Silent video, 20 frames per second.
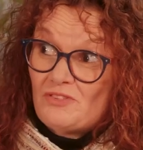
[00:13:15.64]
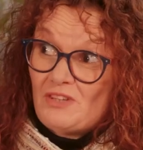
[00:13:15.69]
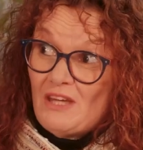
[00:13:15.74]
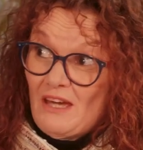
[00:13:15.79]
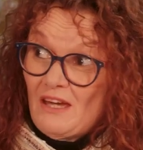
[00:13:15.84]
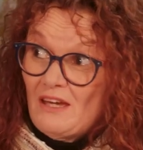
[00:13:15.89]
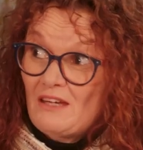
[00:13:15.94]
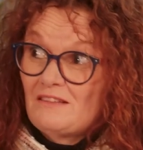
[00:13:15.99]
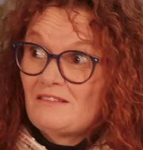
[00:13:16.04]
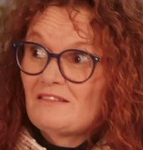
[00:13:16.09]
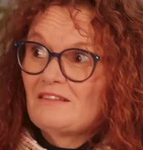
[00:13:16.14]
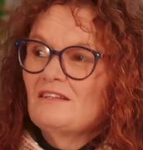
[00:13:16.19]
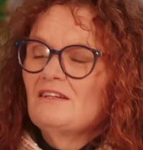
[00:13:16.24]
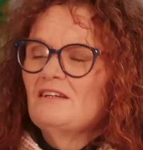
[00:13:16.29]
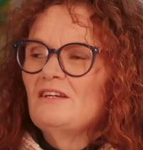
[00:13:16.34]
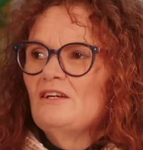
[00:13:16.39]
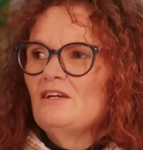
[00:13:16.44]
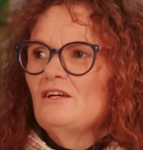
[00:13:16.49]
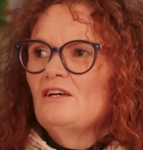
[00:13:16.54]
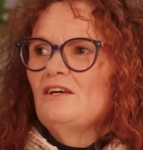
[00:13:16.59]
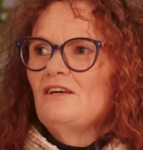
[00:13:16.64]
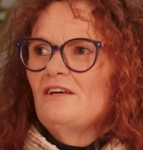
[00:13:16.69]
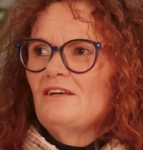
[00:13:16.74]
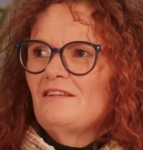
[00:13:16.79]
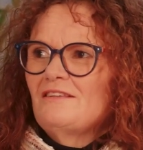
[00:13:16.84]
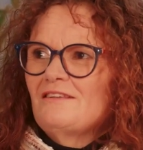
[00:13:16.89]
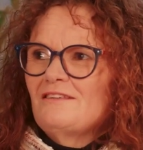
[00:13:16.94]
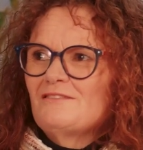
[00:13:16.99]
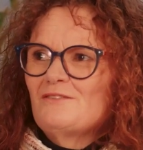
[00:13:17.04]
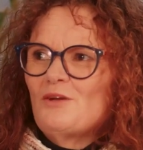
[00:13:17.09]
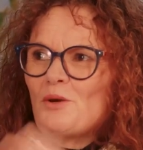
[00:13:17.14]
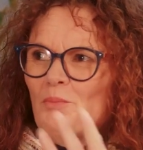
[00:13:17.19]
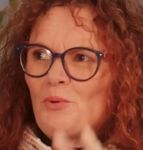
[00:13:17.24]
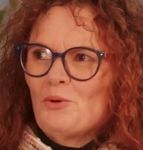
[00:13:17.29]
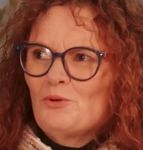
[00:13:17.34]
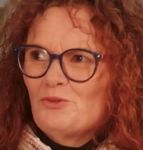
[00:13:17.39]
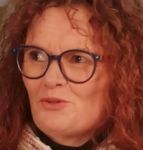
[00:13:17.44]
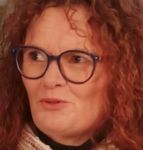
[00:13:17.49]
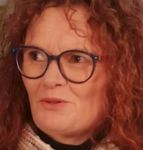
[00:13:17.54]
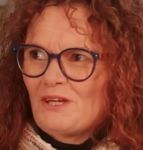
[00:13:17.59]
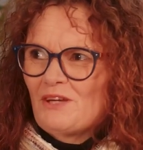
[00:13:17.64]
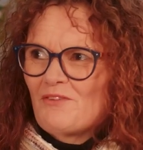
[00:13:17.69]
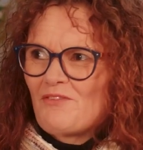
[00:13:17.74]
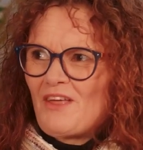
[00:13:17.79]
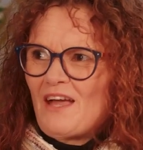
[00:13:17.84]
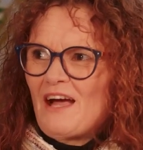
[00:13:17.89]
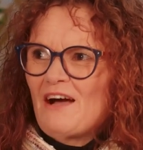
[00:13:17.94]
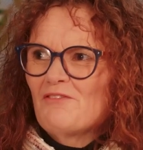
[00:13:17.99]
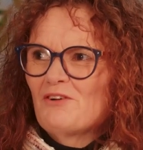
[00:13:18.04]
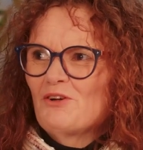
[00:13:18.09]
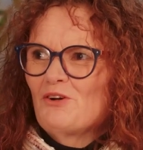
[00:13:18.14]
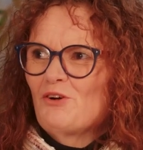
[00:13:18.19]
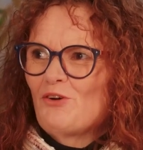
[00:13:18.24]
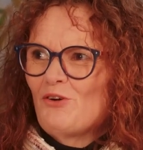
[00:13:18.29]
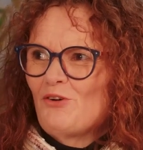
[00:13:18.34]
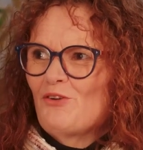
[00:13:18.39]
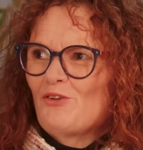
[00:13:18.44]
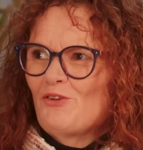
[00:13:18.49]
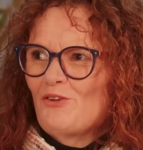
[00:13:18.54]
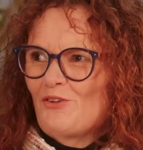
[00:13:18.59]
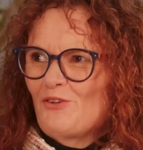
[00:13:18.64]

said, there's no point doing it if they haven't got